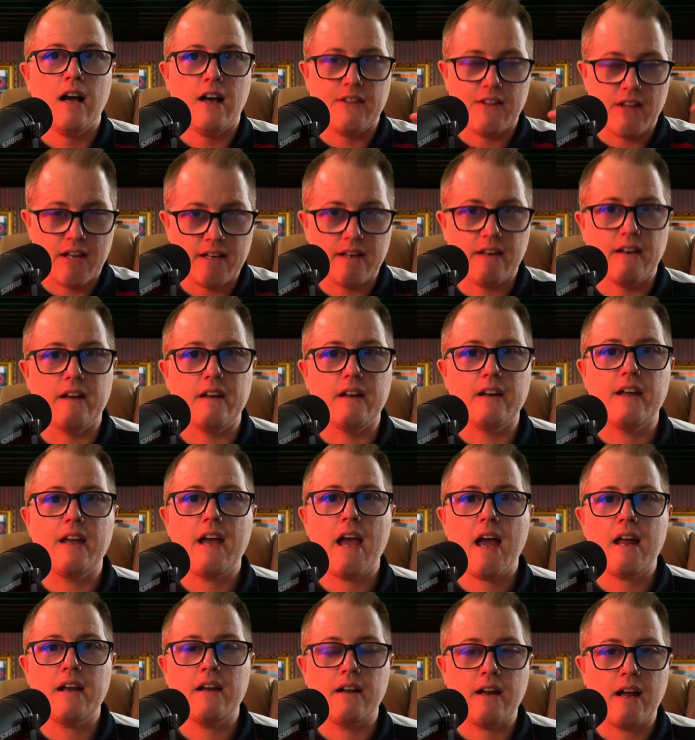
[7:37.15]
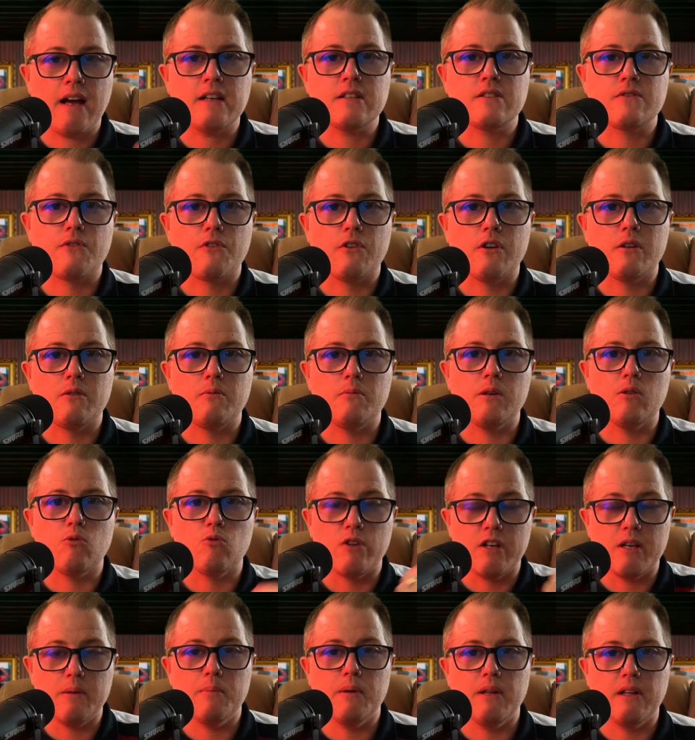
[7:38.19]
and then did it again and asked for it to be
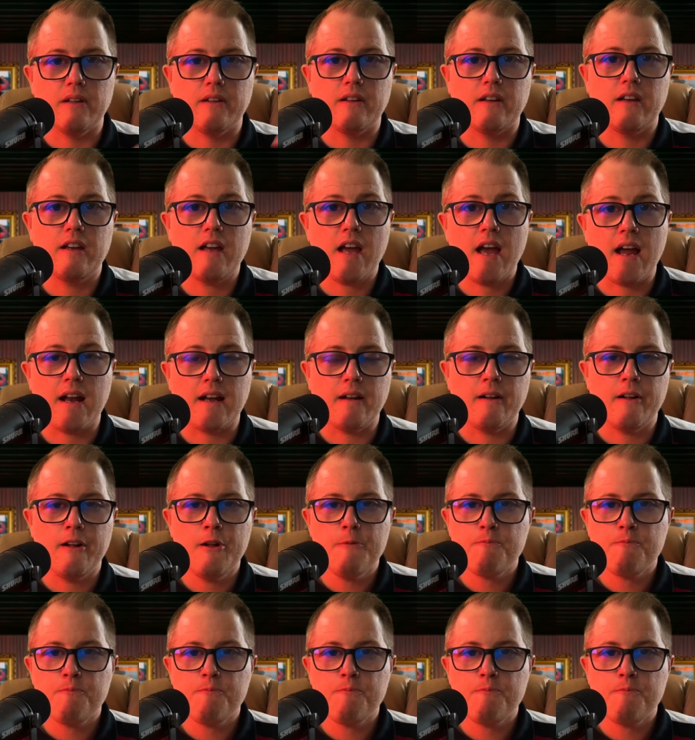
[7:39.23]
rebuilt again.